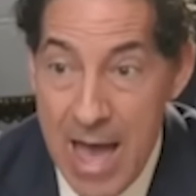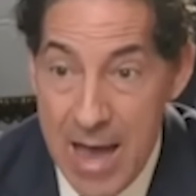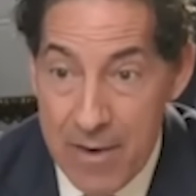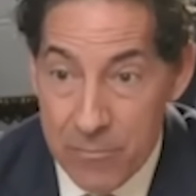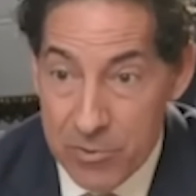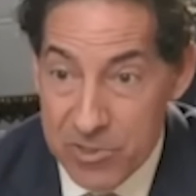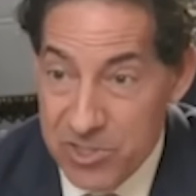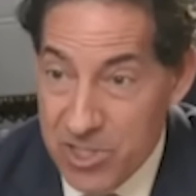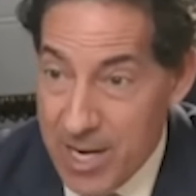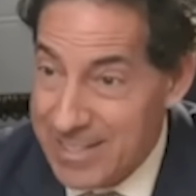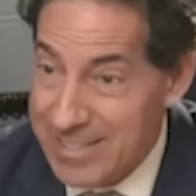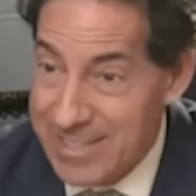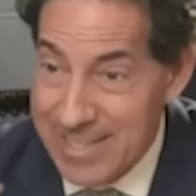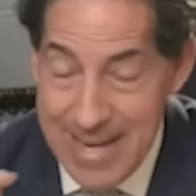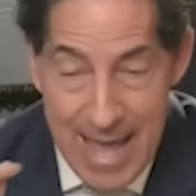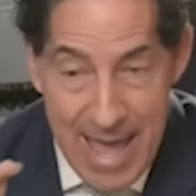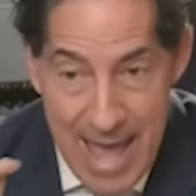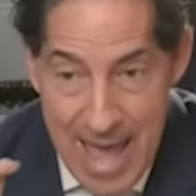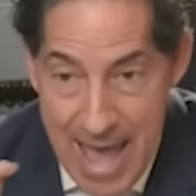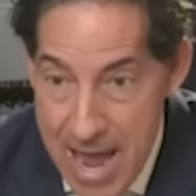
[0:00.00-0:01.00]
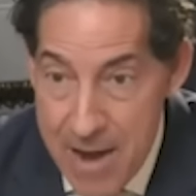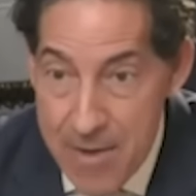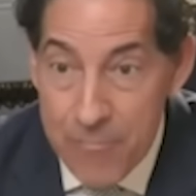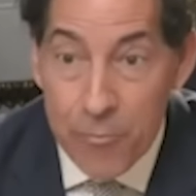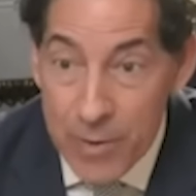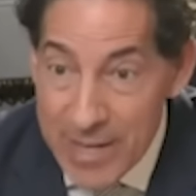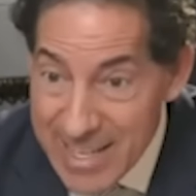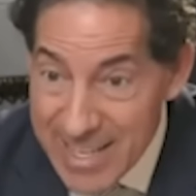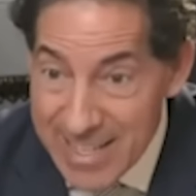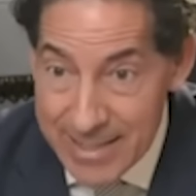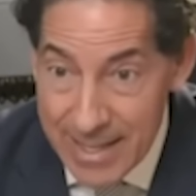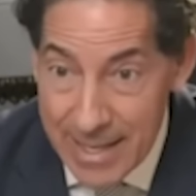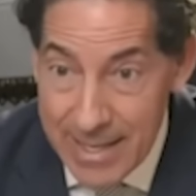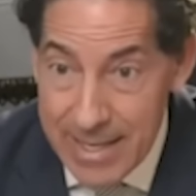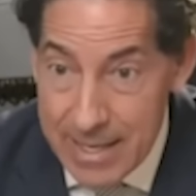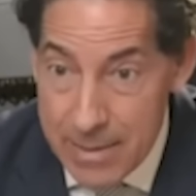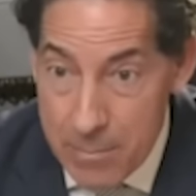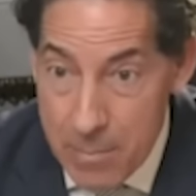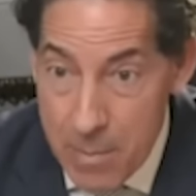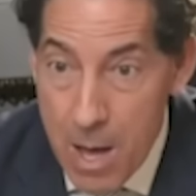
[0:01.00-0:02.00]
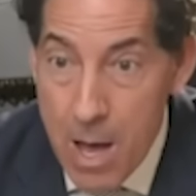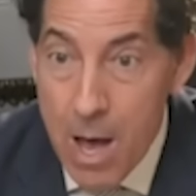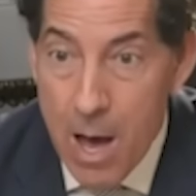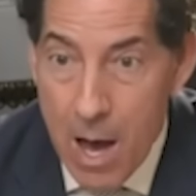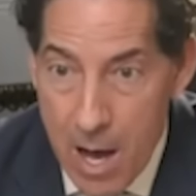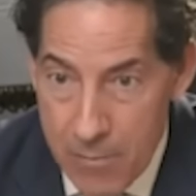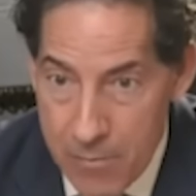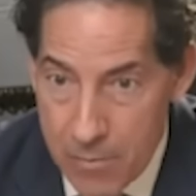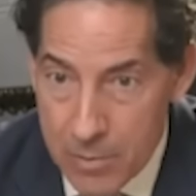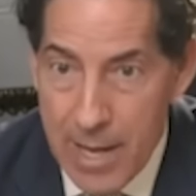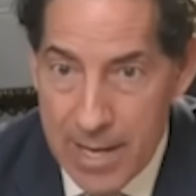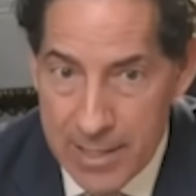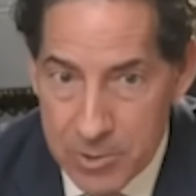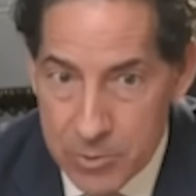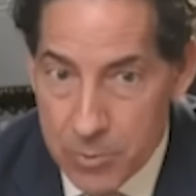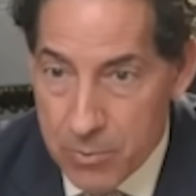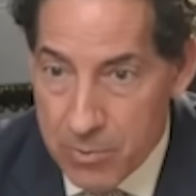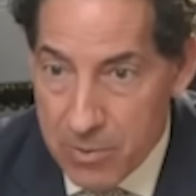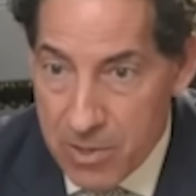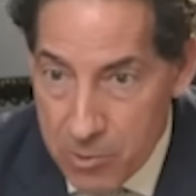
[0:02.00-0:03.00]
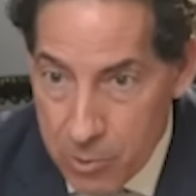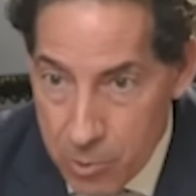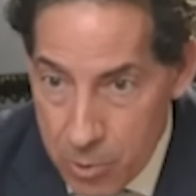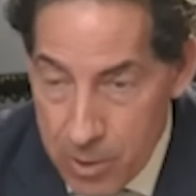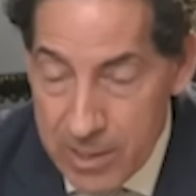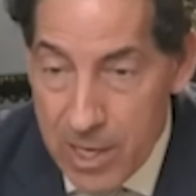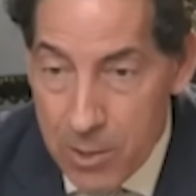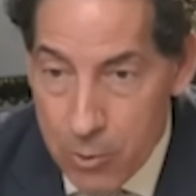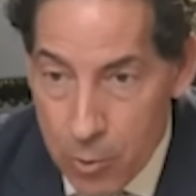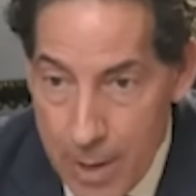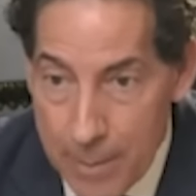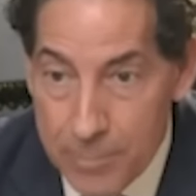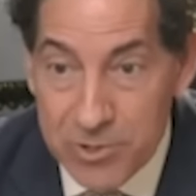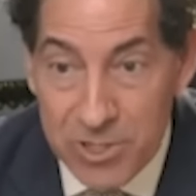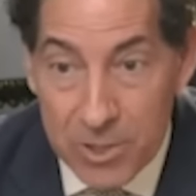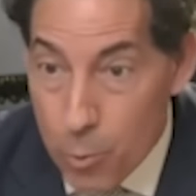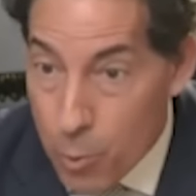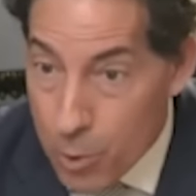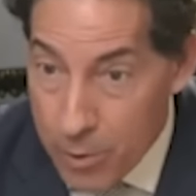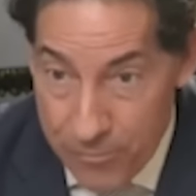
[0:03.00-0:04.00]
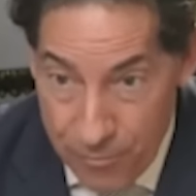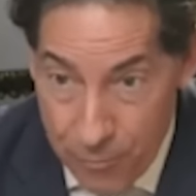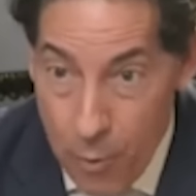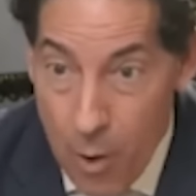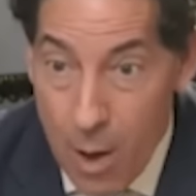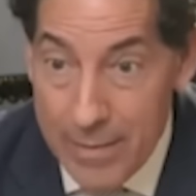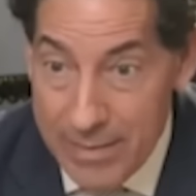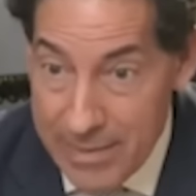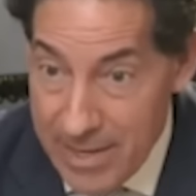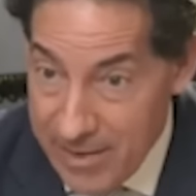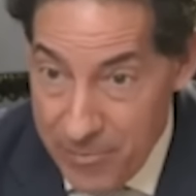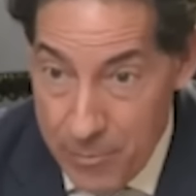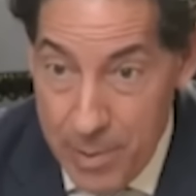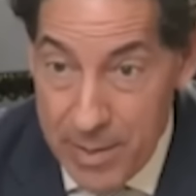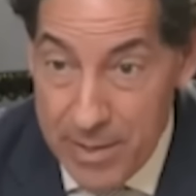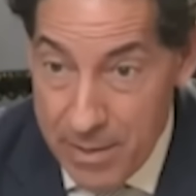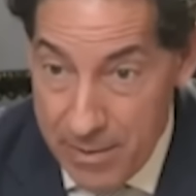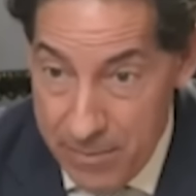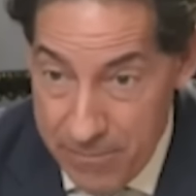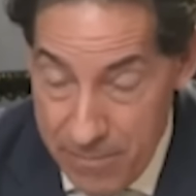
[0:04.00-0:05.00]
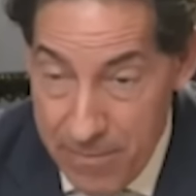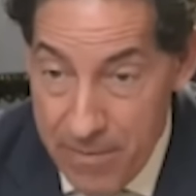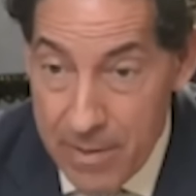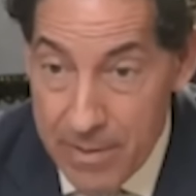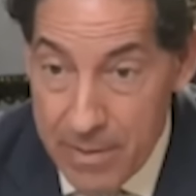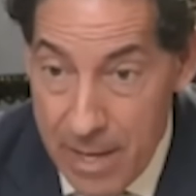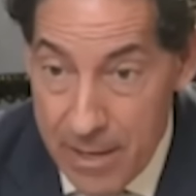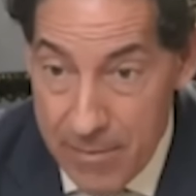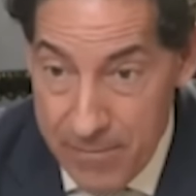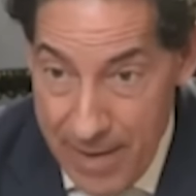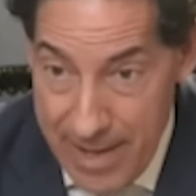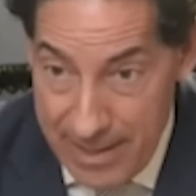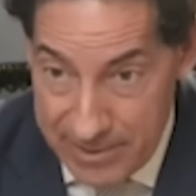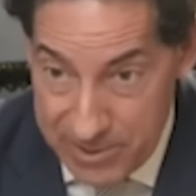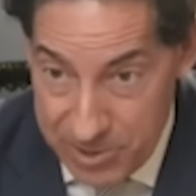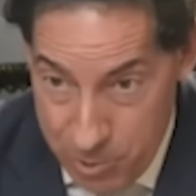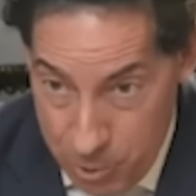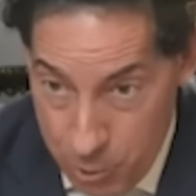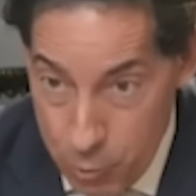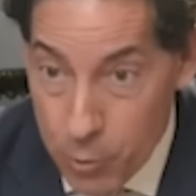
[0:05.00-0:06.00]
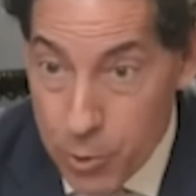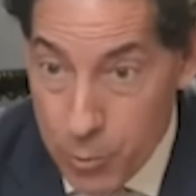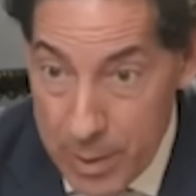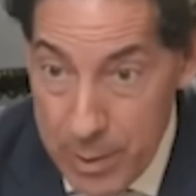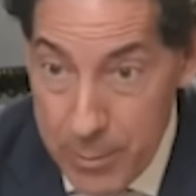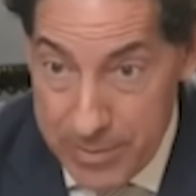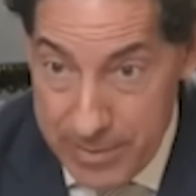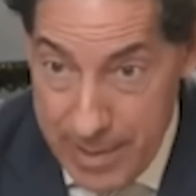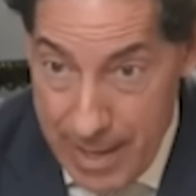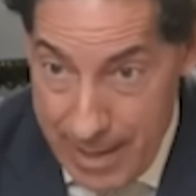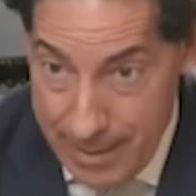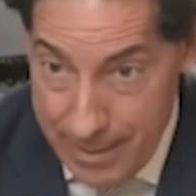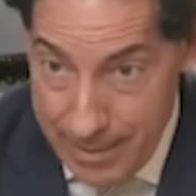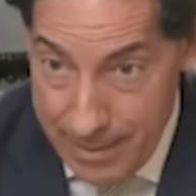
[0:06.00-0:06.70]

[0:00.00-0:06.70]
have rejected every claim of electoral corruption or fraud that have been advanced? Do you agree with that?